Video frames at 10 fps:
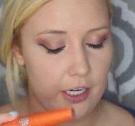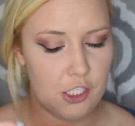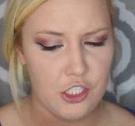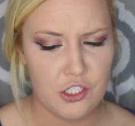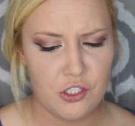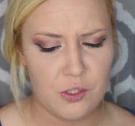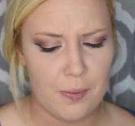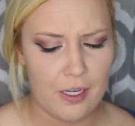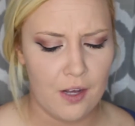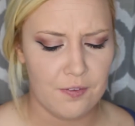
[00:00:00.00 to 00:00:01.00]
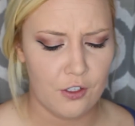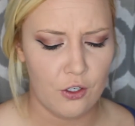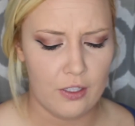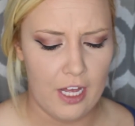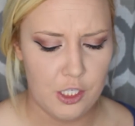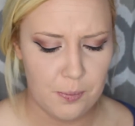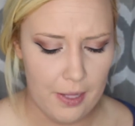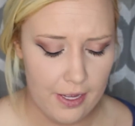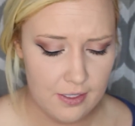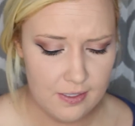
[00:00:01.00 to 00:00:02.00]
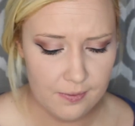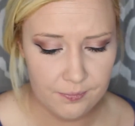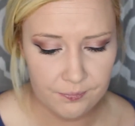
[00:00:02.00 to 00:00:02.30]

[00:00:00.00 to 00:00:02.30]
and I just used my COVERGIRL Lash Blast.